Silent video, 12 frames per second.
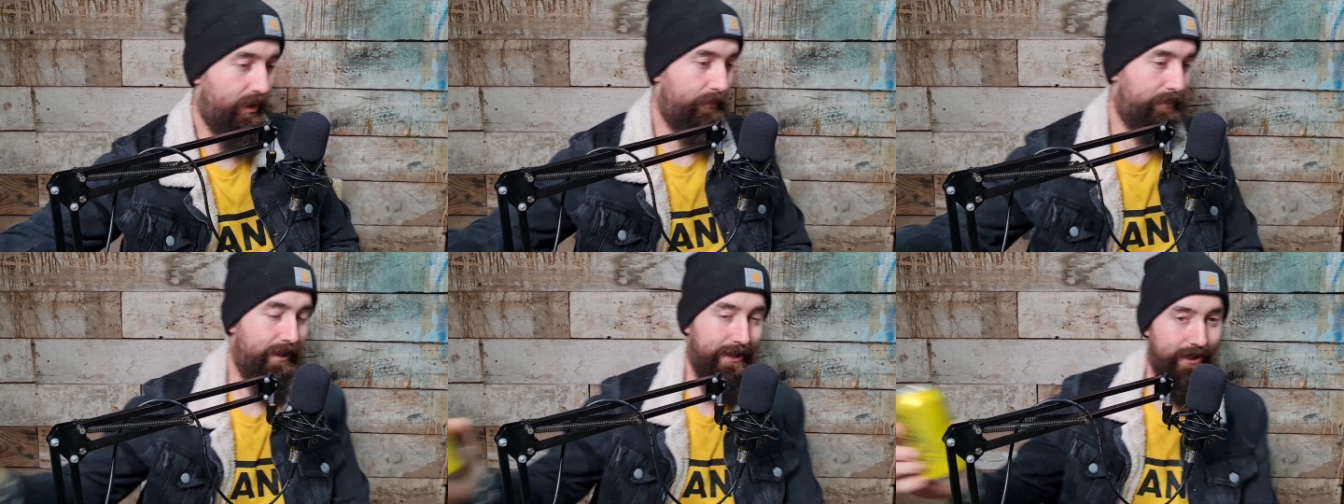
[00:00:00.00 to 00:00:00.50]

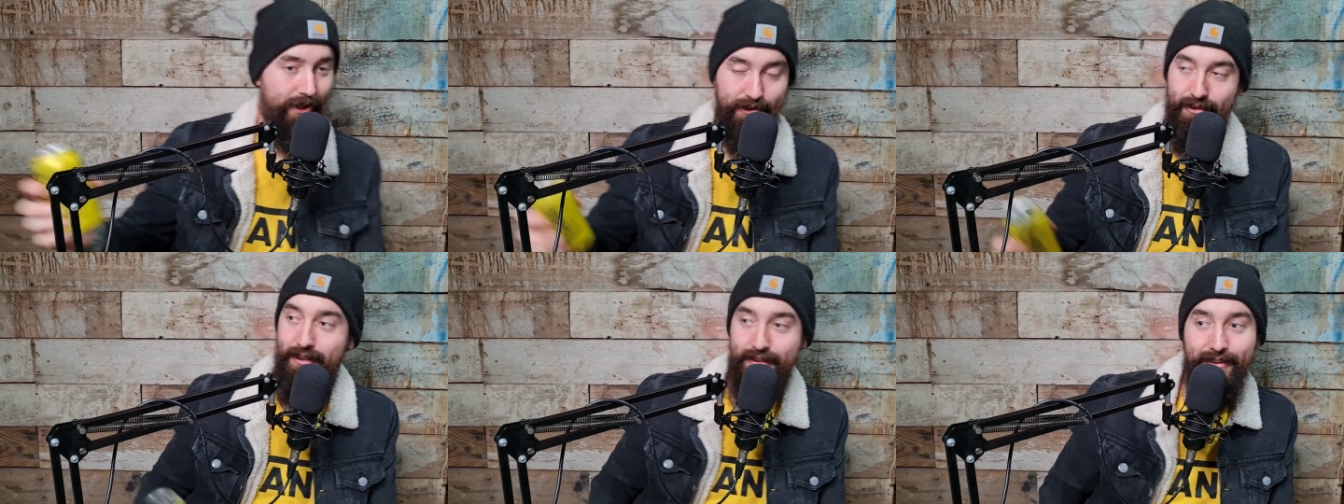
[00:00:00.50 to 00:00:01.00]
Oh, bloody
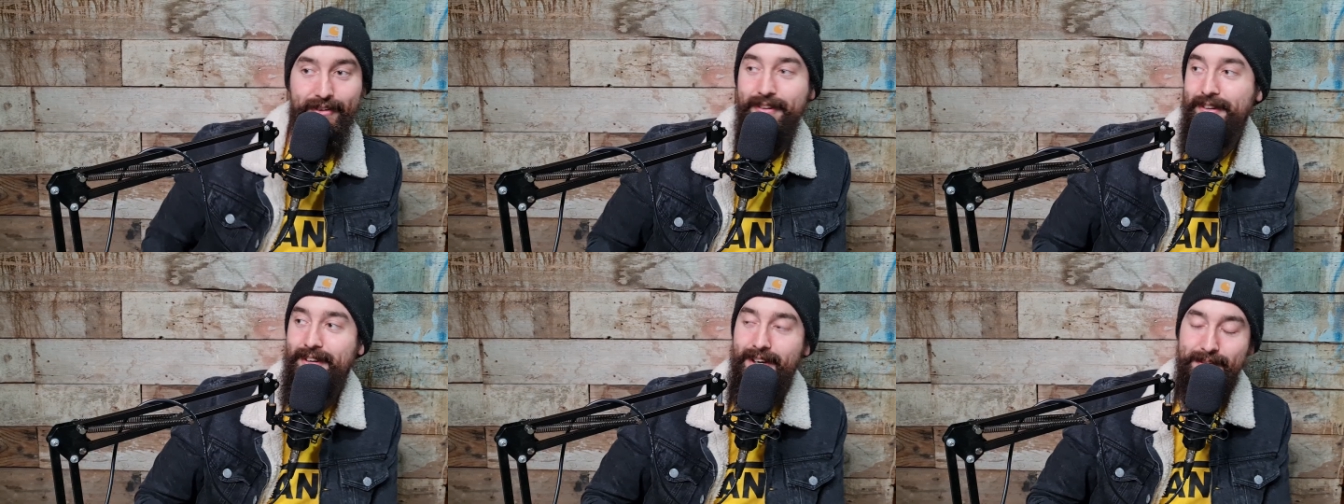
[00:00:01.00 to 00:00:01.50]
oath I do.
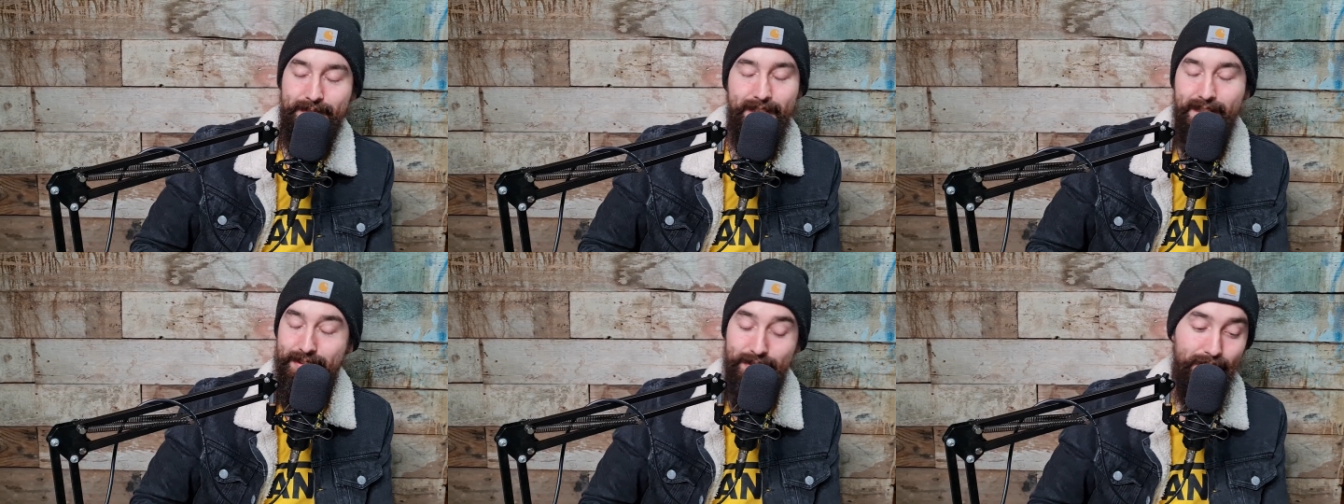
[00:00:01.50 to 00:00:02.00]
I
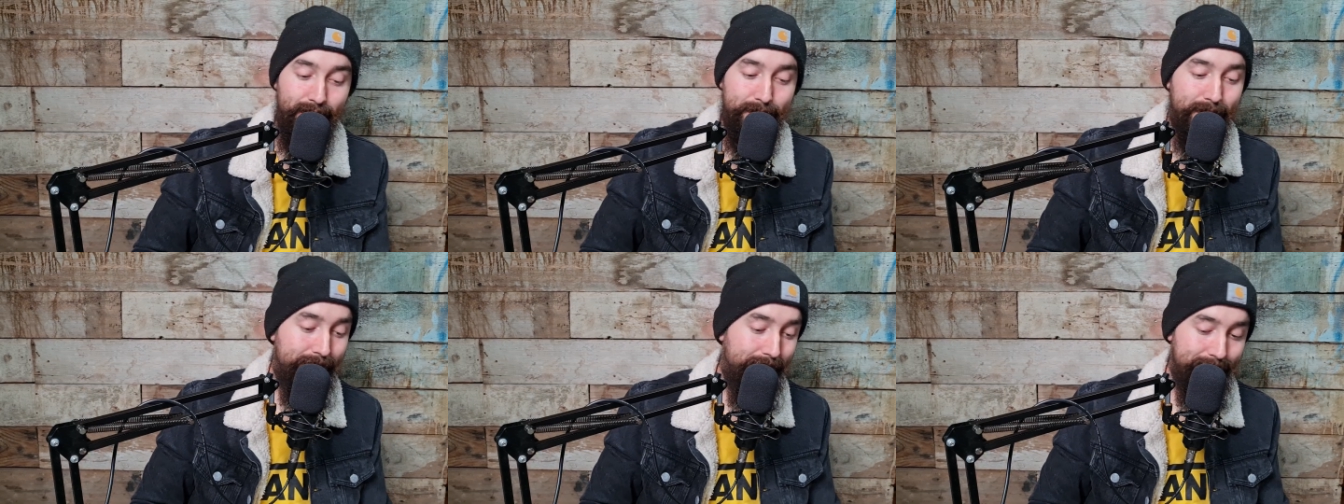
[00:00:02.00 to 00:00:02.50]
really do
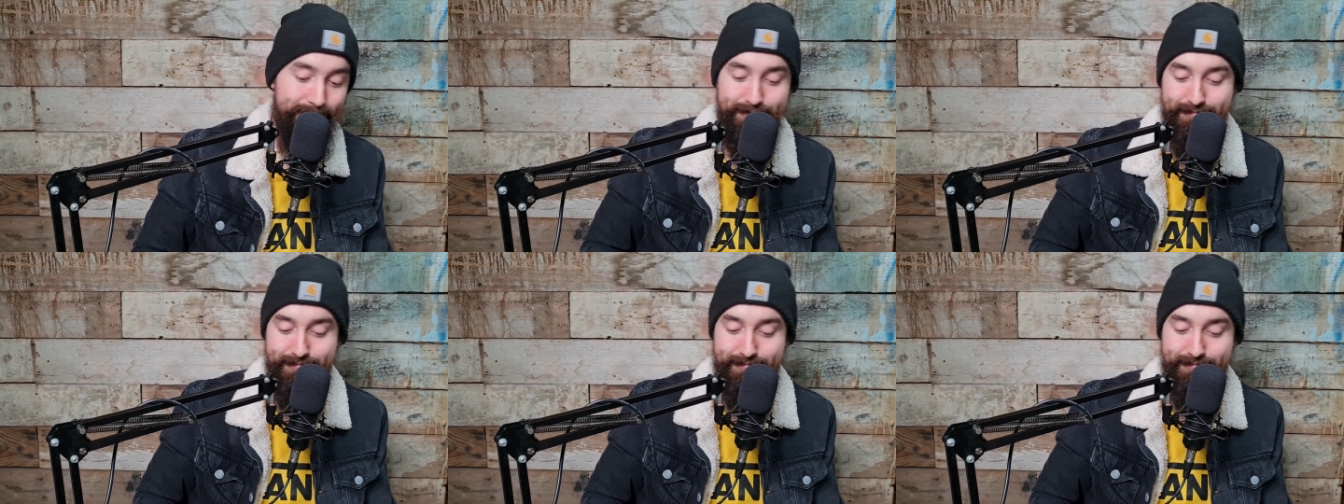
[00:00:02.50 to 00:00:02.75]
like my rum.